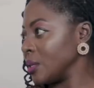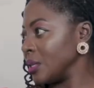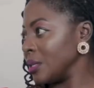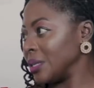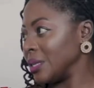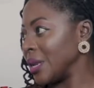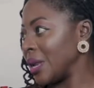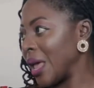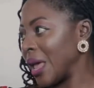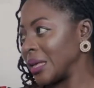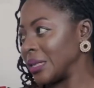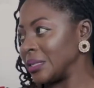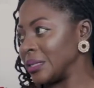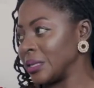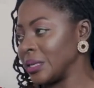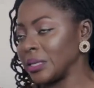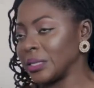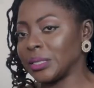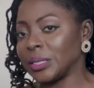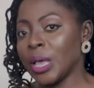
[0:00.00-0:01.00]
it didn't
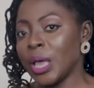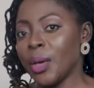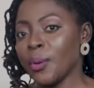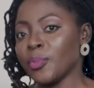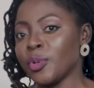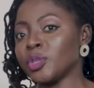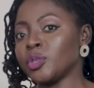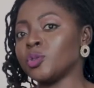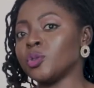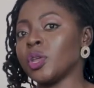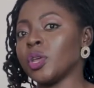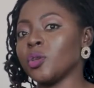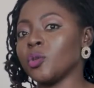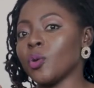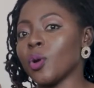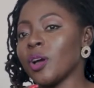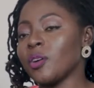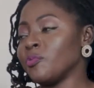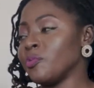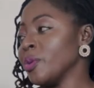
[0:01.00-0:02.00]
exist. But today you
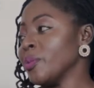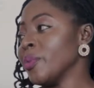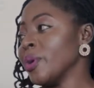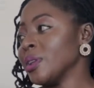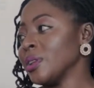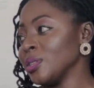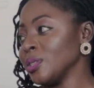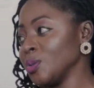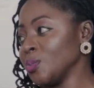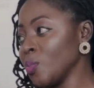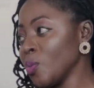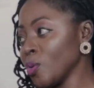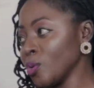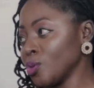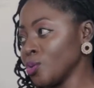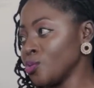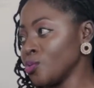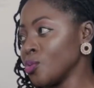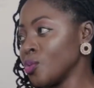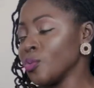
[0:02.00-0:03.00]
have women in
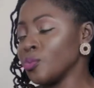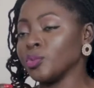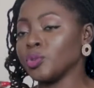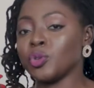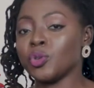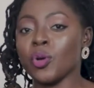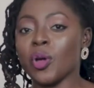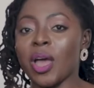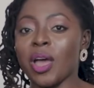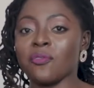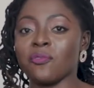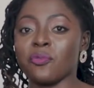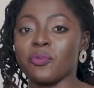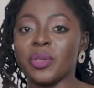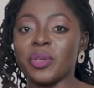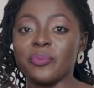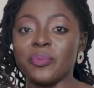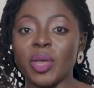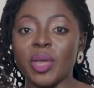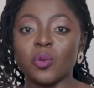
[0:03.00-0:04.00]
sports rooms, you have
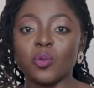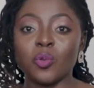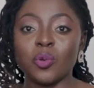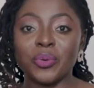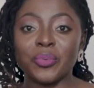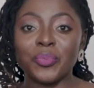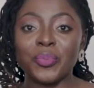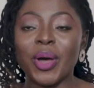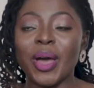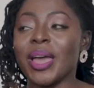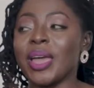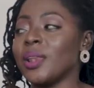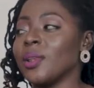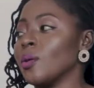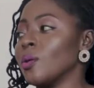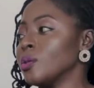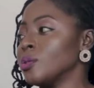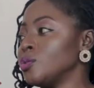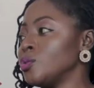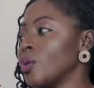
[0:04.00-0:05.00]
women who are
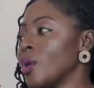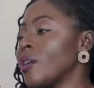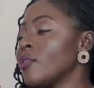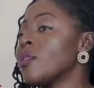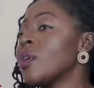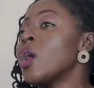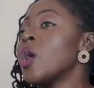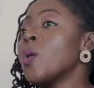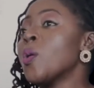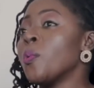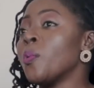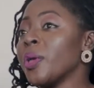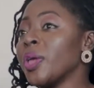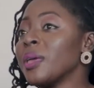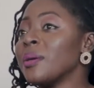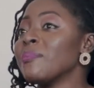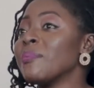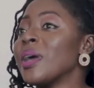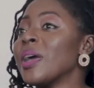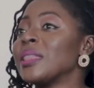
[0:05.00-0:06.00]
pilots, you have
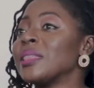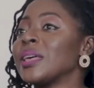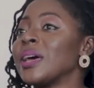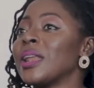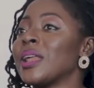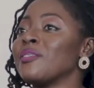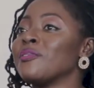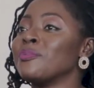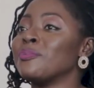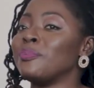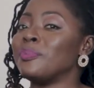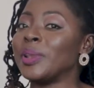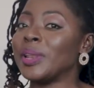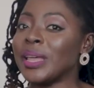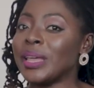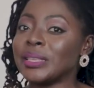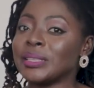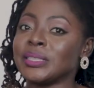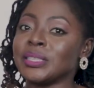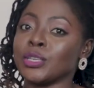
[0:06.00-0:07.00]
women that have
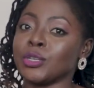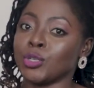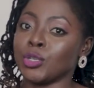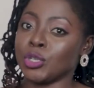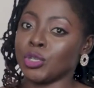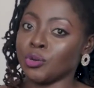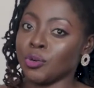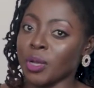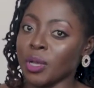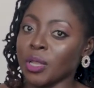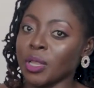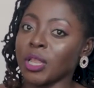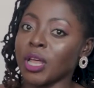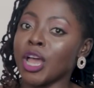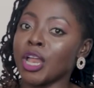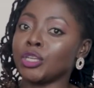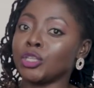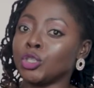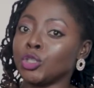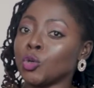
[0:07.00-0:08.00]
blazed the trail
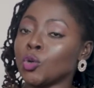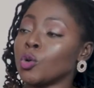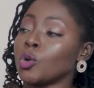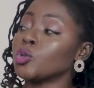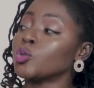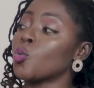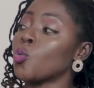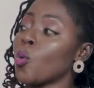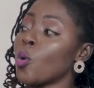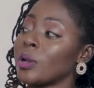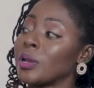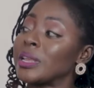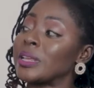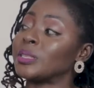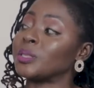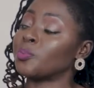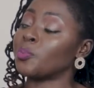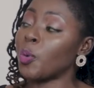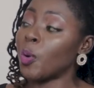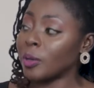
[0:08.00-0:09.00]
and shown us what
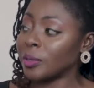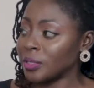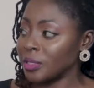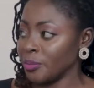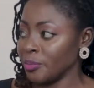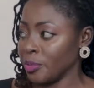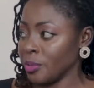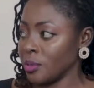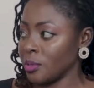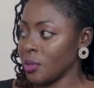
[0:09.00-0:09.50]
is possible.